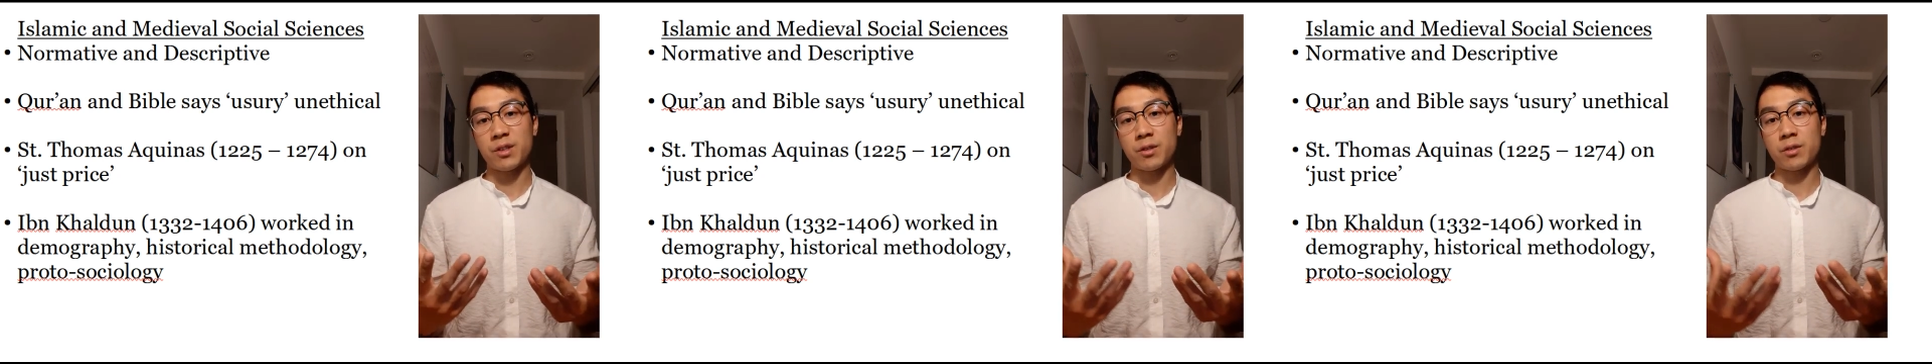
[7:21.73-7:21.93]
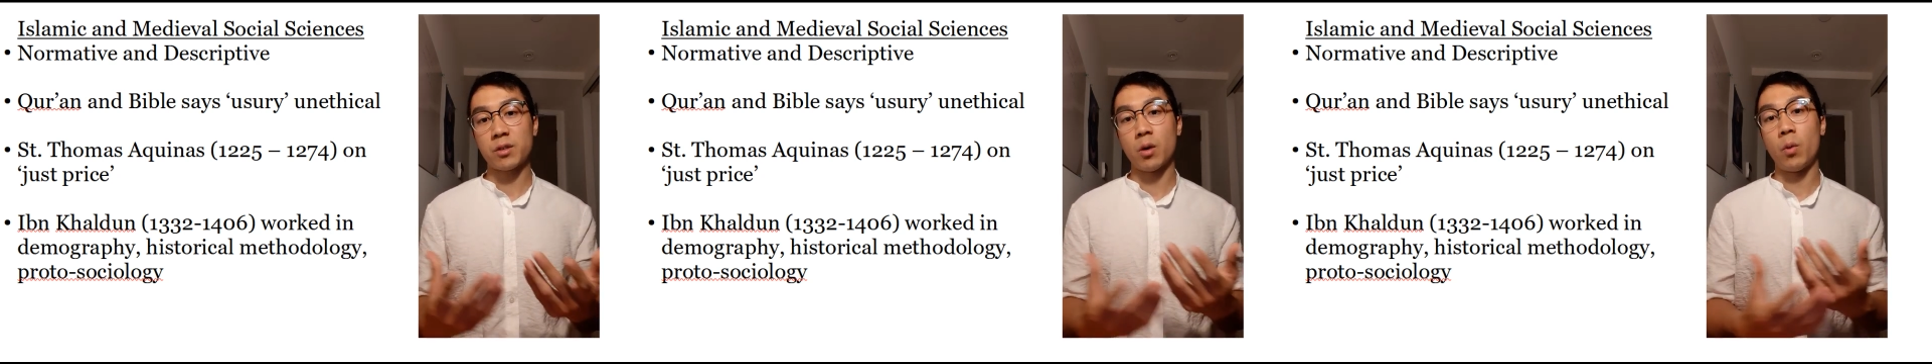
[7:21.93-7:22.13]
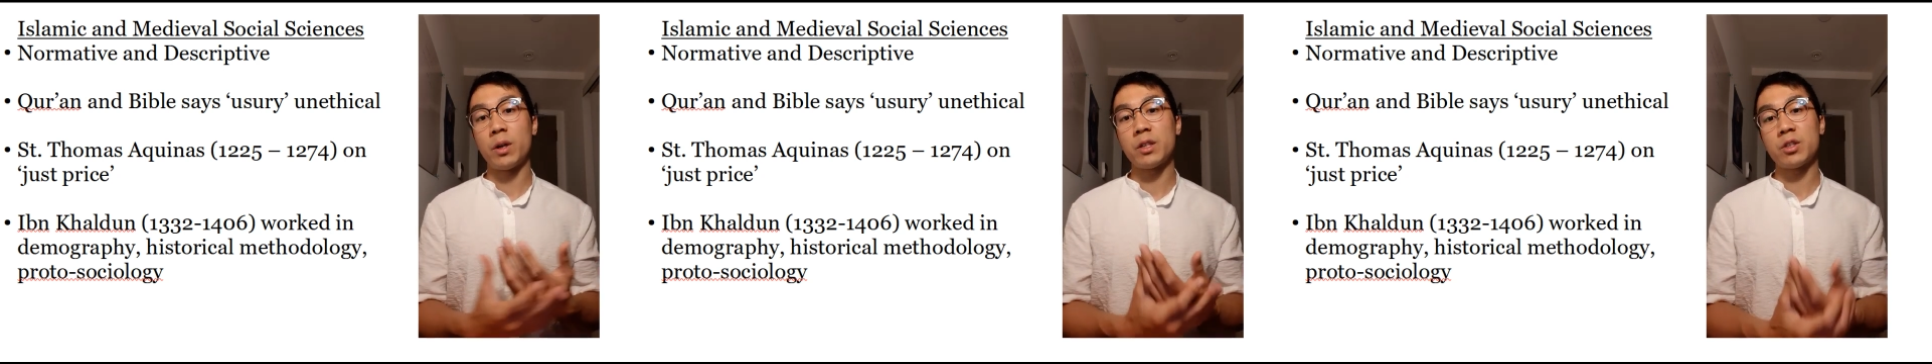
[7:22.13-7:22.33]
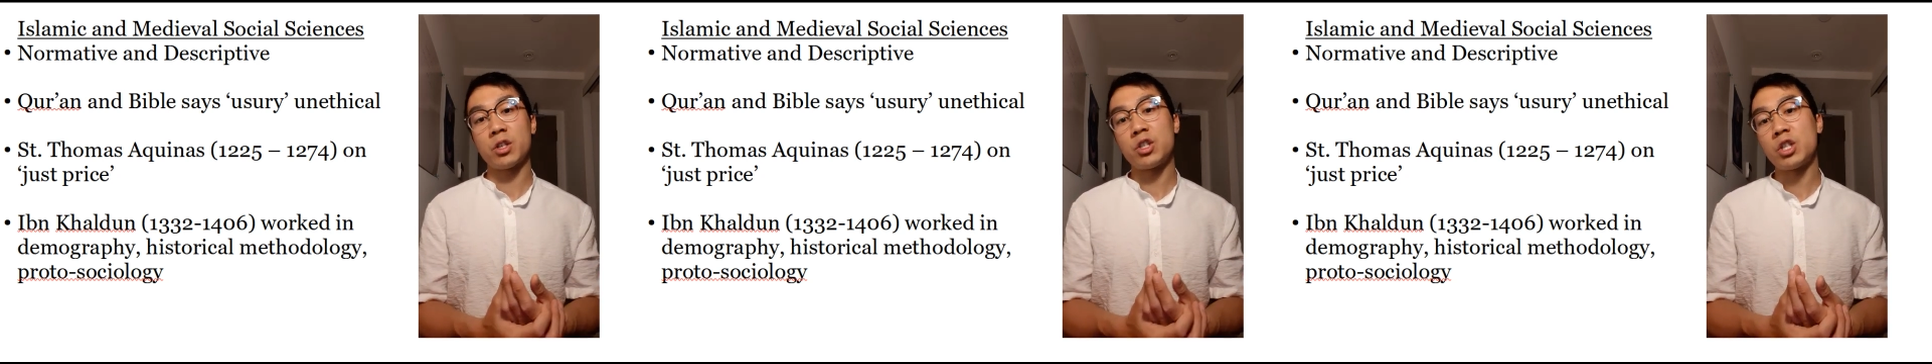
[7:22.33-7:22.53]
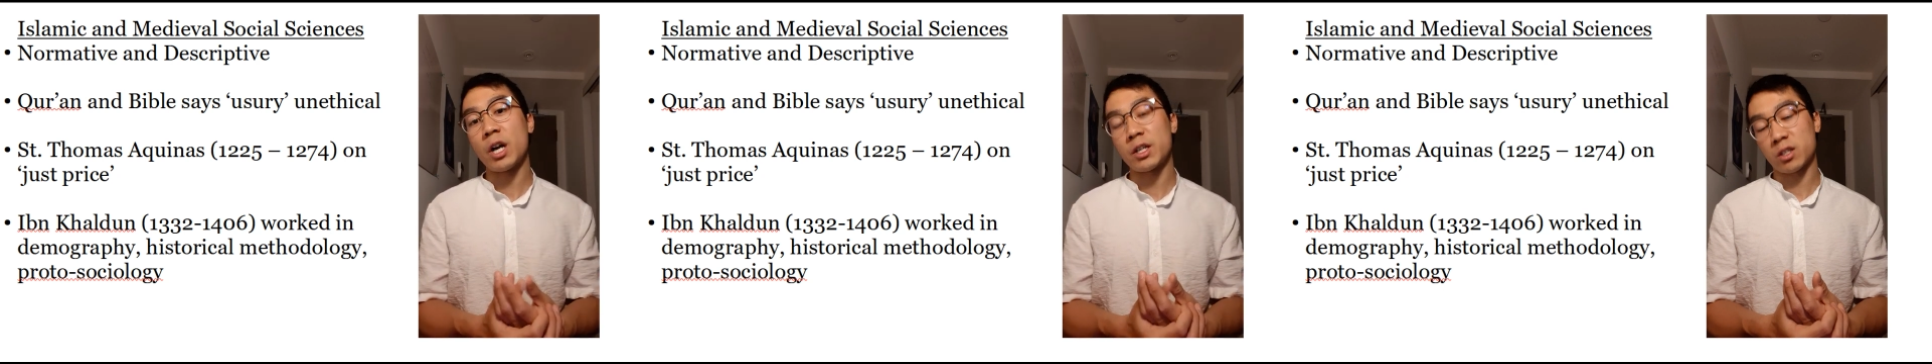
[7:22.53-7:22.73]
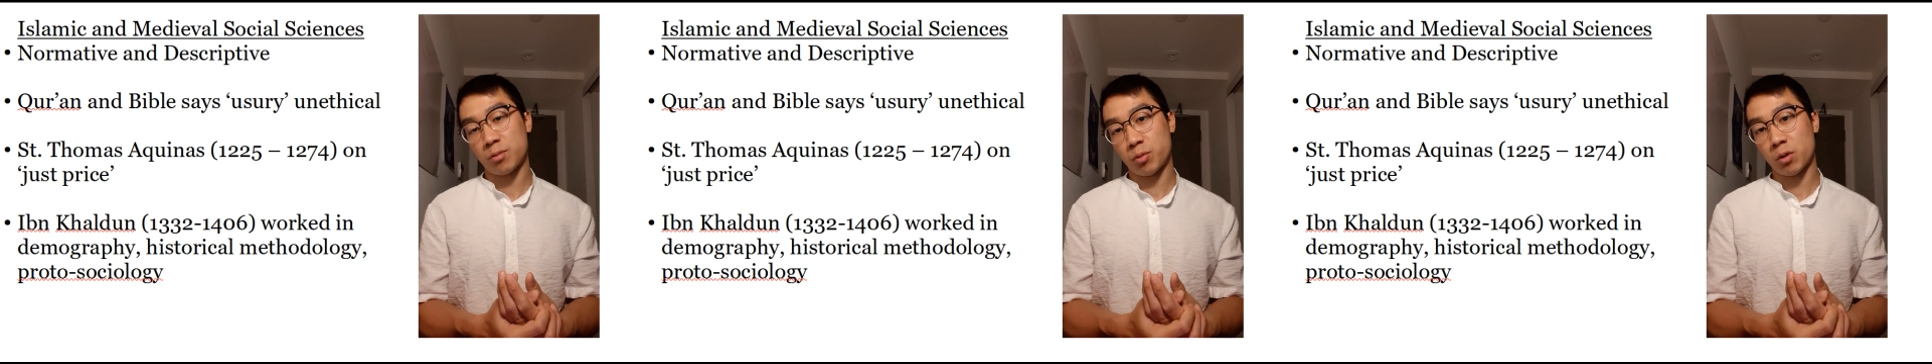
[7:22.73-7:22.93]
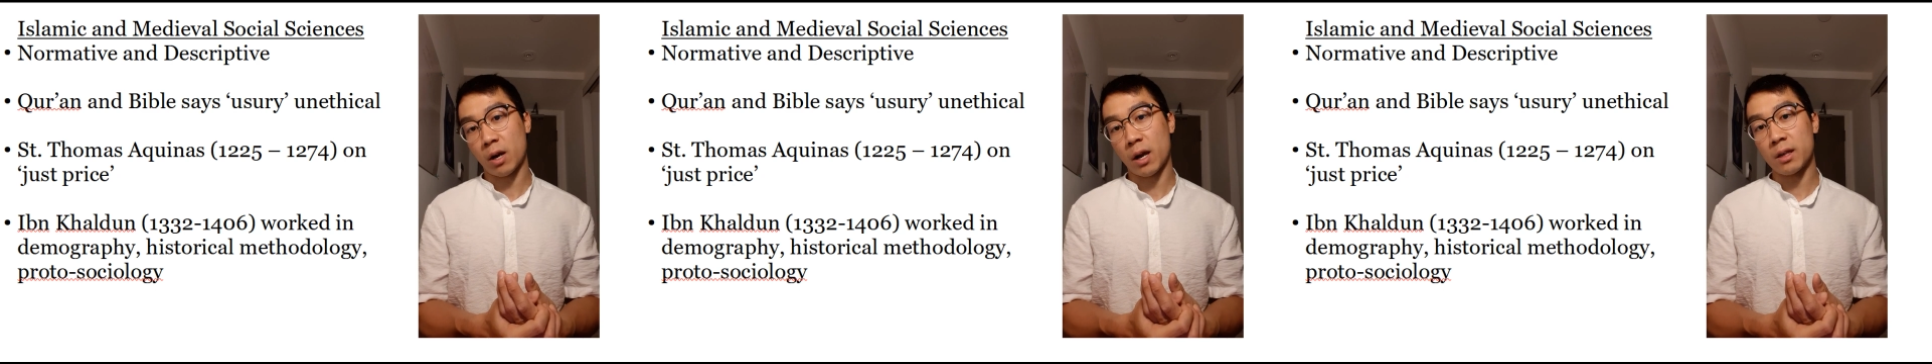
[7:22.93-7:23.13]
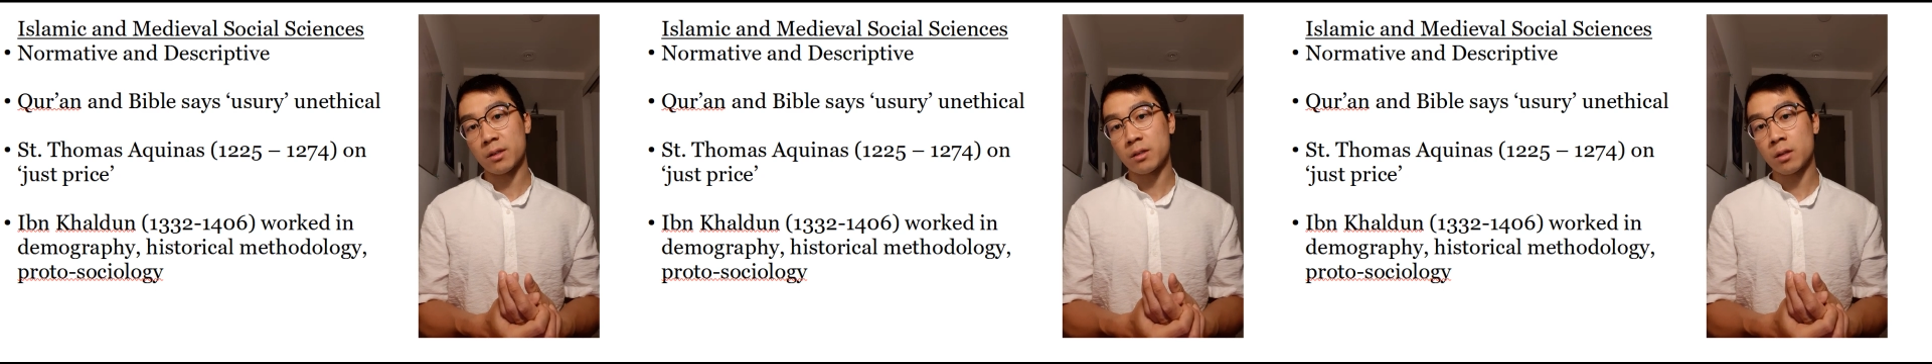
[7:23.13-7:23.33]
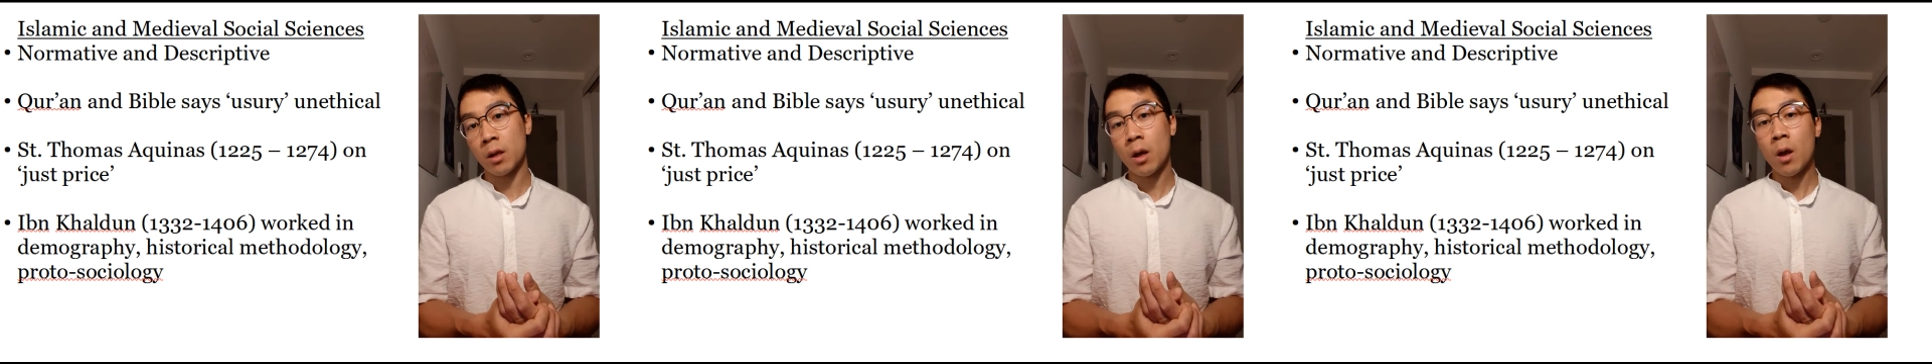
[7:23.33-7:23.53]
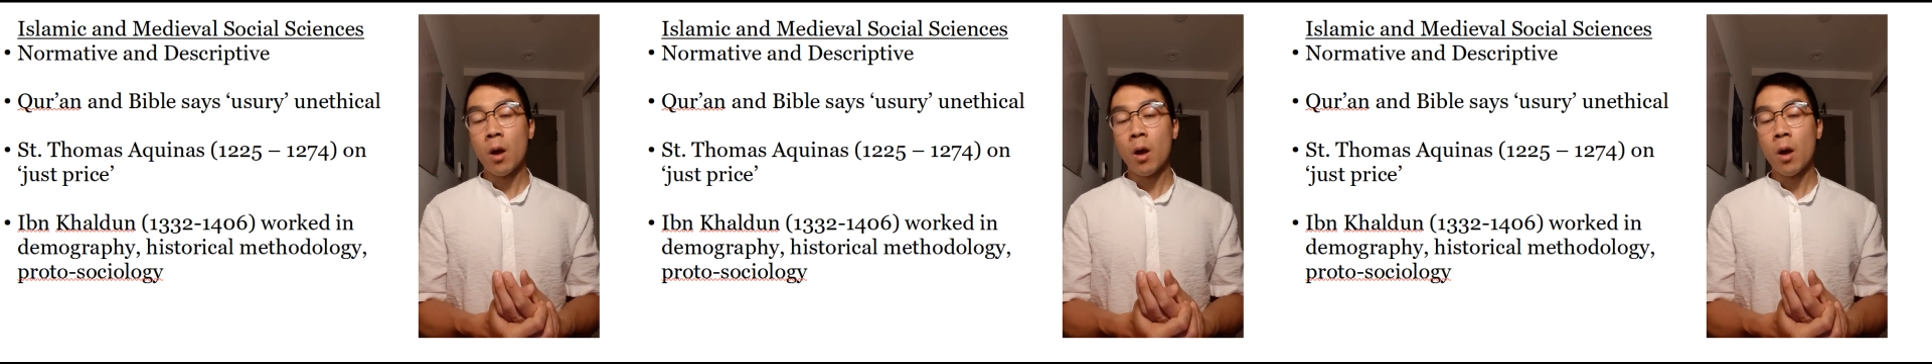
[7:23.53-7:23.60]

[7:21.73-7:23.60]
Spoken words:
So what is a just price?